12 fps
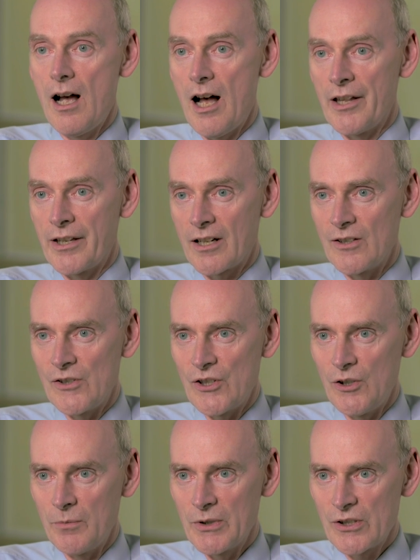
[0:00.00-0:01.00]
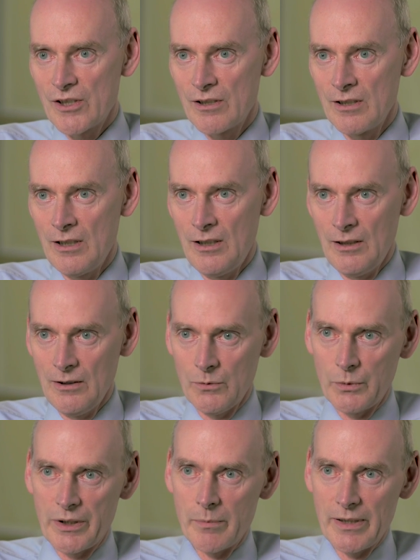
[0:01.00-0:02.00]
other consumers,
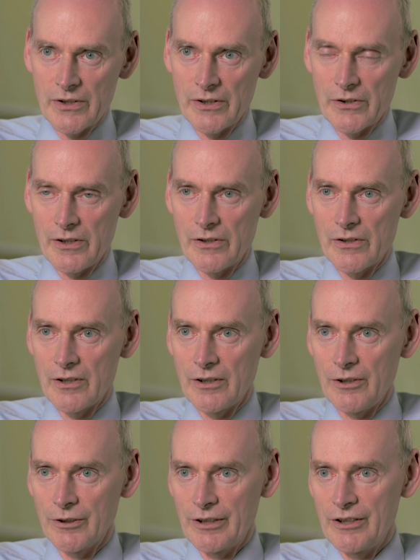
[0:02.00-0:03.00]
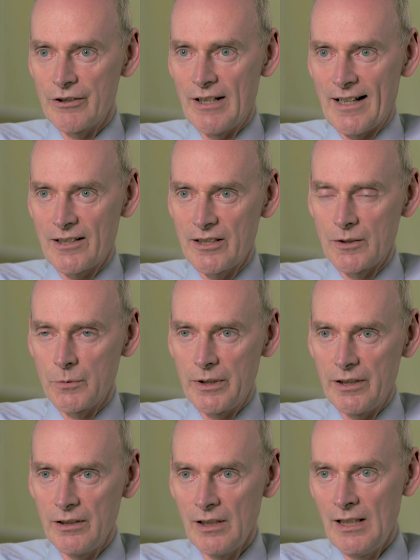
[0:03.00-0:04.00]
with businesses that you're interacting
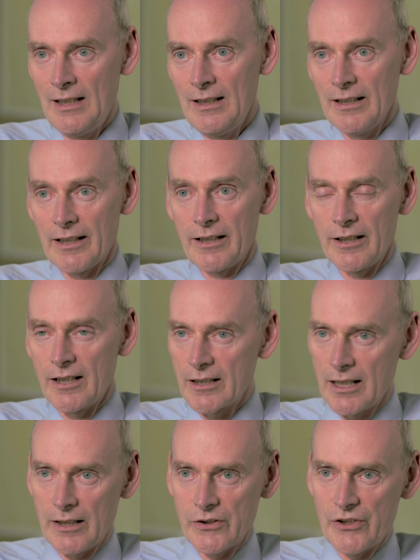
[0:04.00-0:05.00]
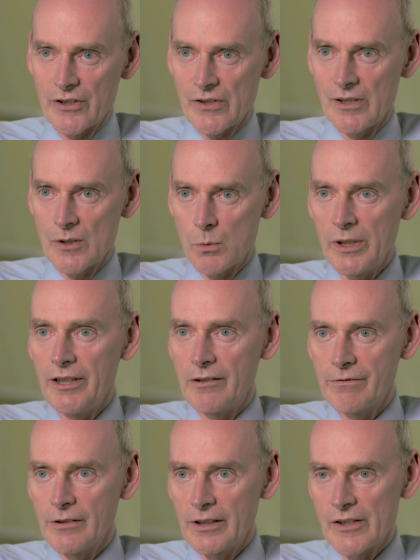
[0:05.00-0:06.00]
with. And in our case, just this week,
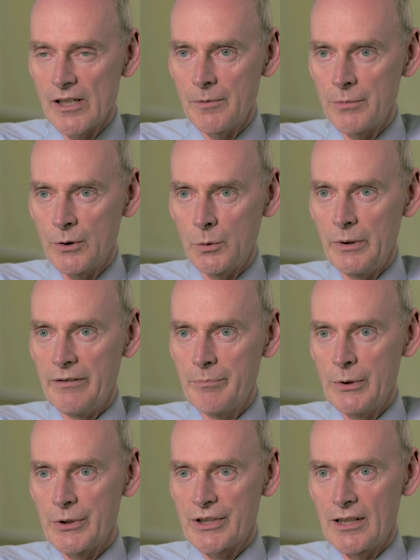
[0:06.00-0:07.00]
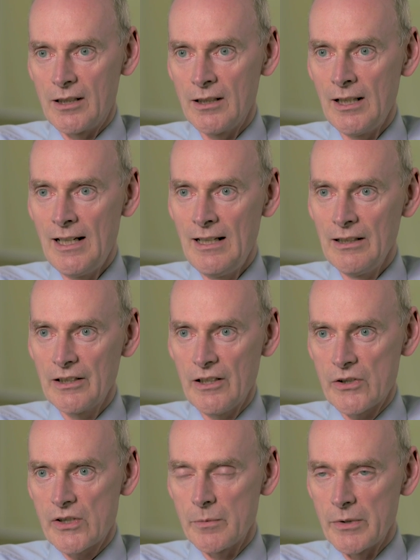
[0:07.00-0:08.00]
for example, we've put our
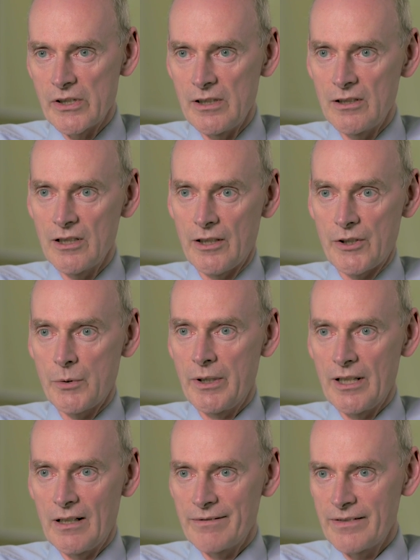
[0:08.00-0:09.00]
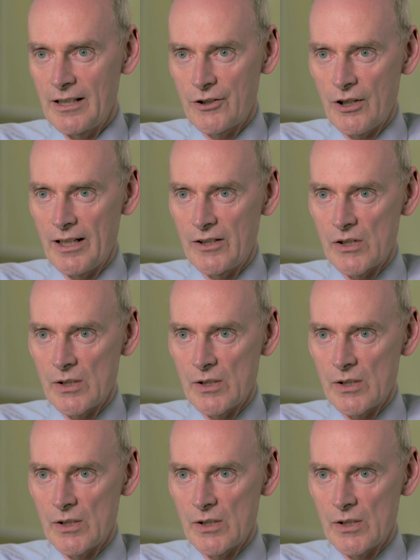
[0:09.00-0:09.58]
customers in touch with our Fairtrade